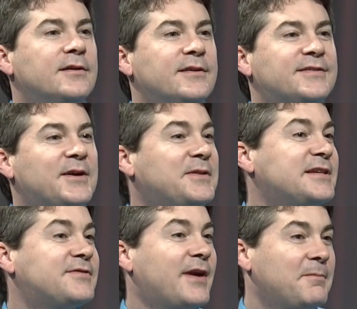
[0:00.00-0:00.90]
So
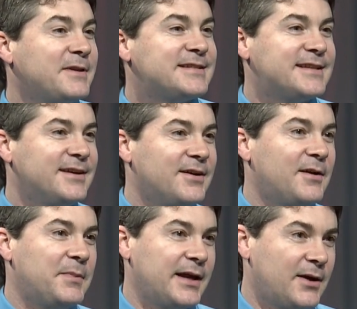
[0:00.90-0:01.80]
these families that you're
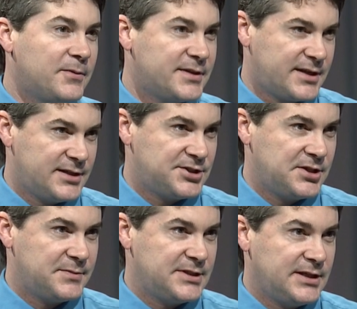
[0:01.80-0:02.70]
helping out with the
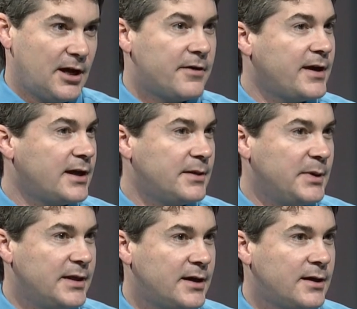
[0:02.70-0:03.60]
kinship tea, are they going to
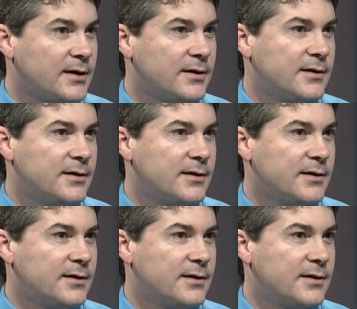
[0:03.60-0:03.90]
be there?